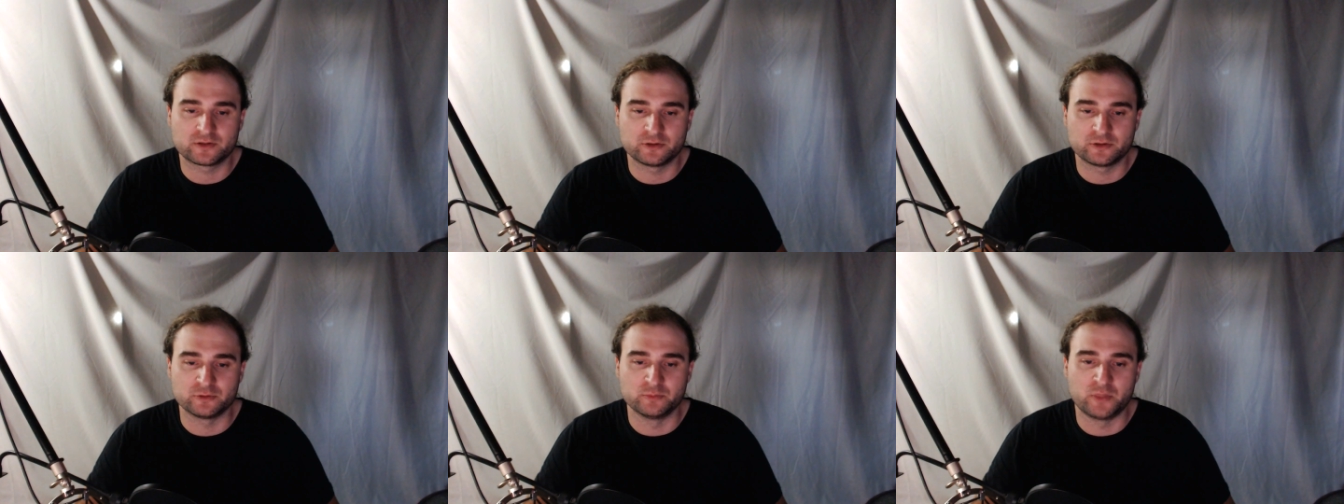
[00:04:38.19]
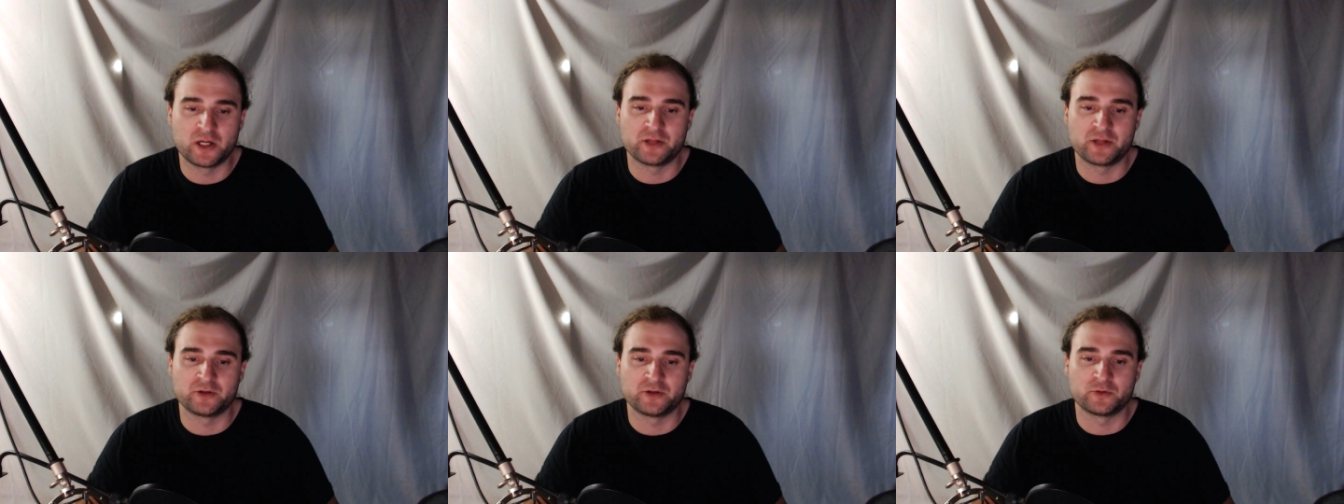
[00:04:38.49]
her
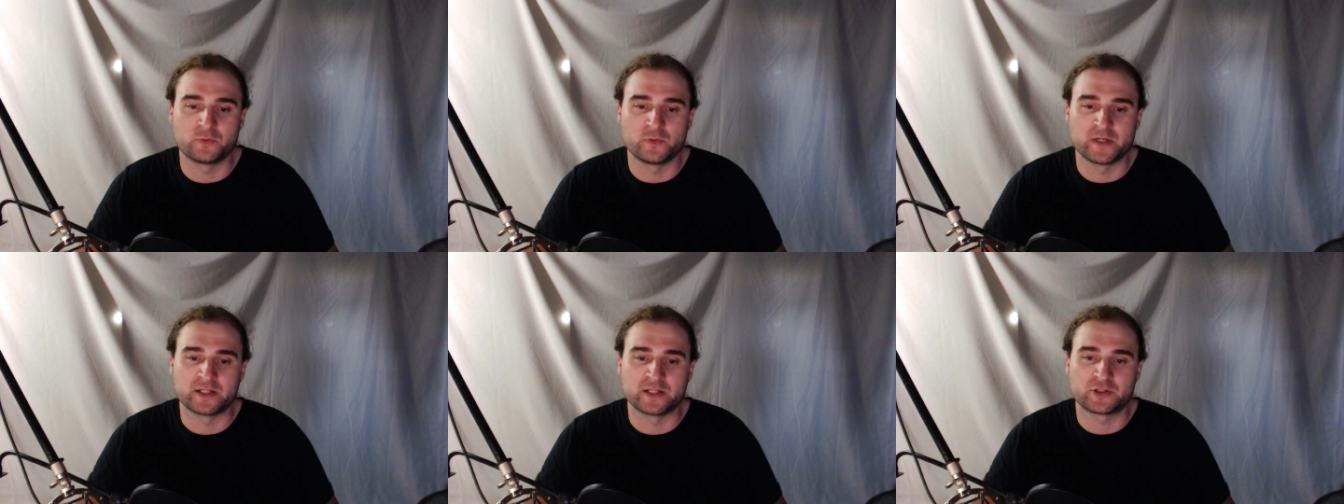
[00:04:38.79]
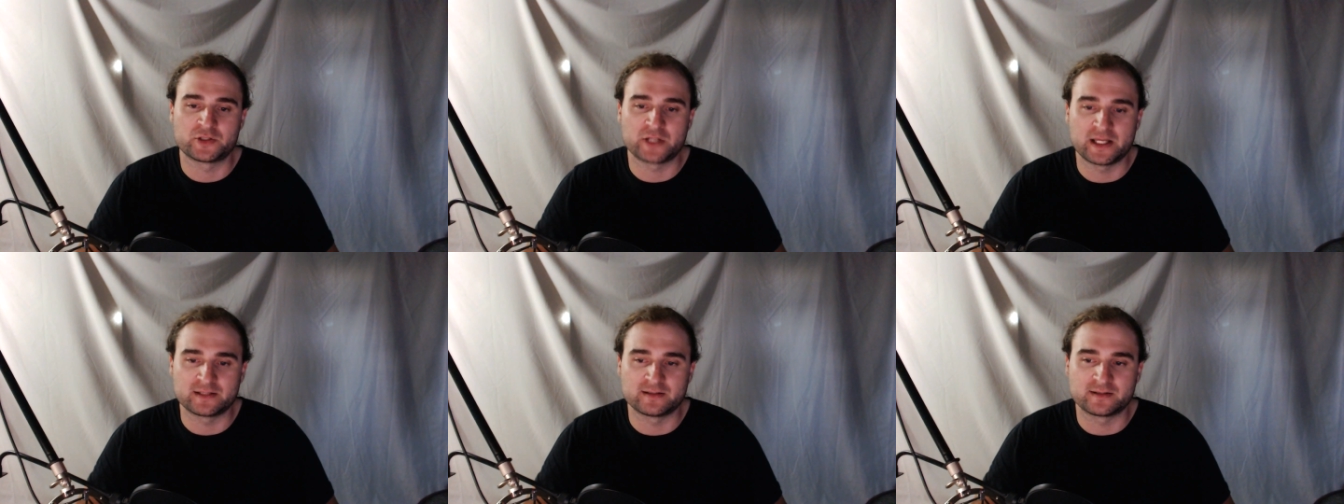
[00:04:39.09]
mother,
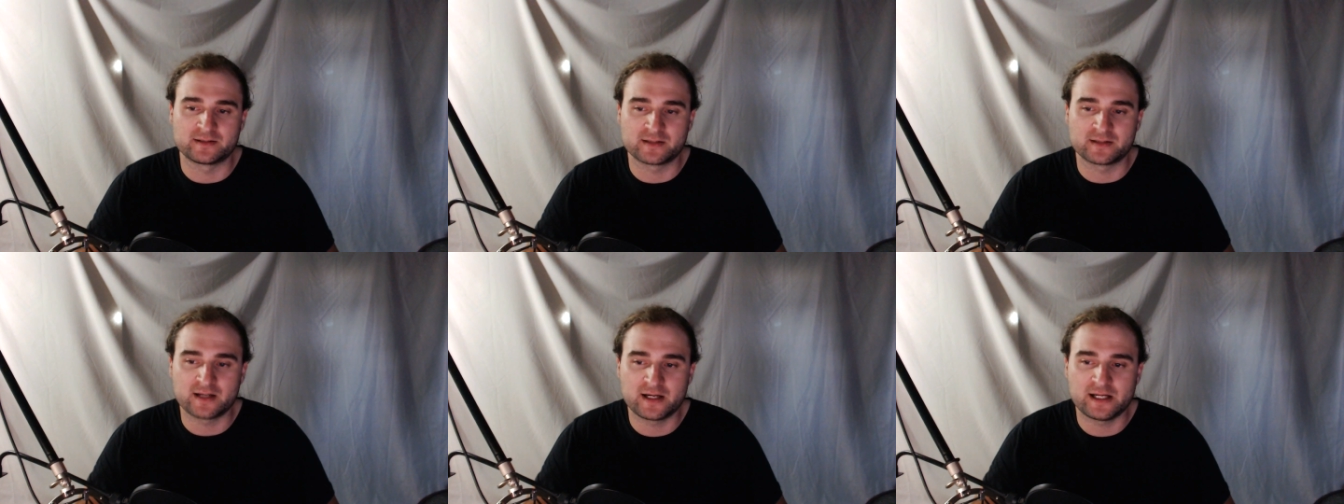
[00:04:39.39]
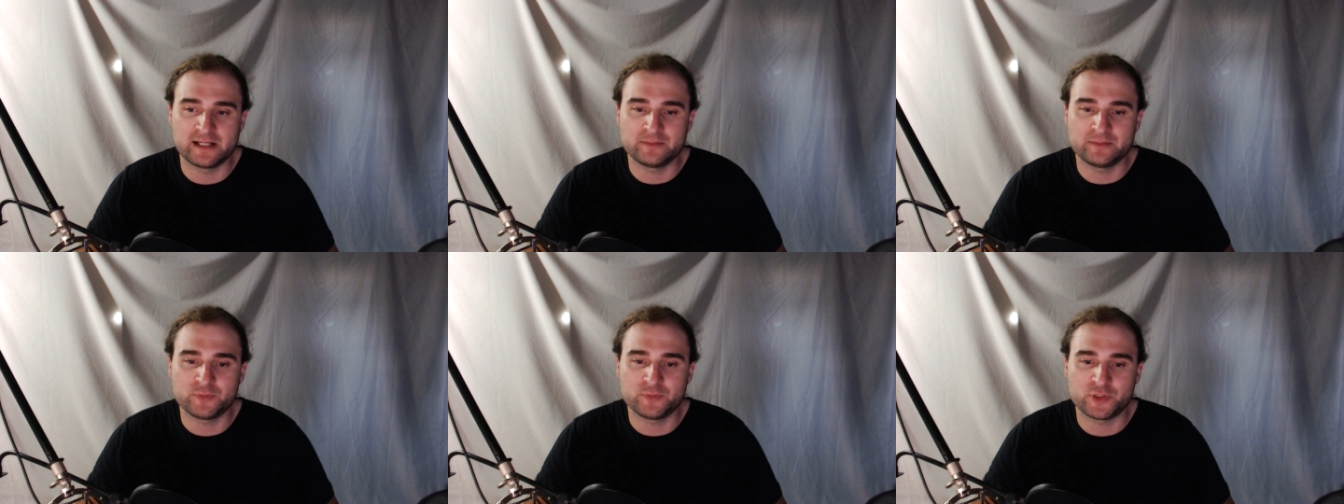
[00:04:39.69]
which at the
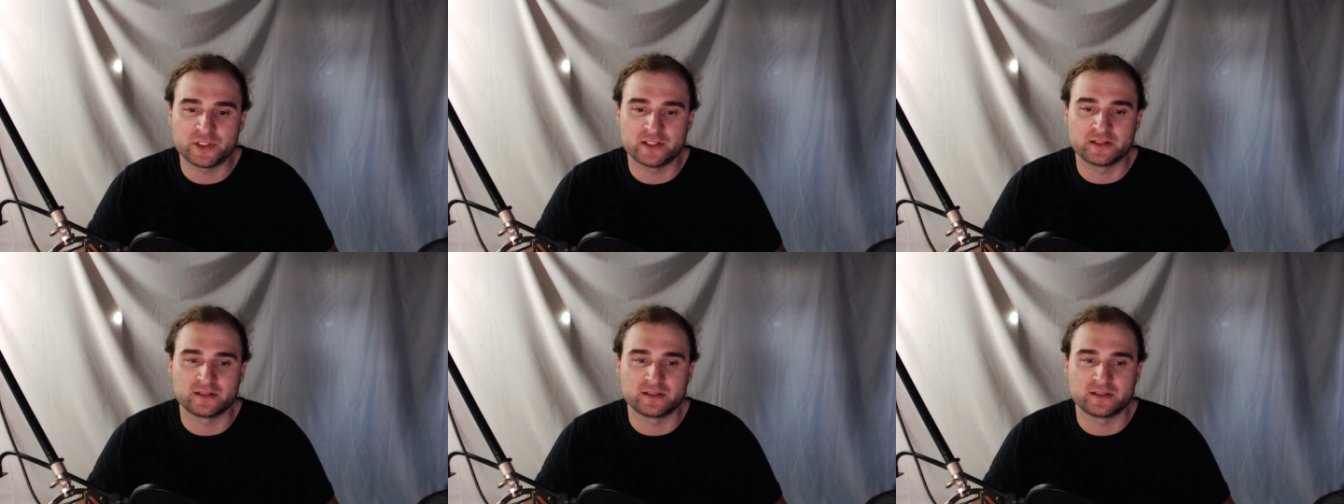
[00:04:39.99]
time she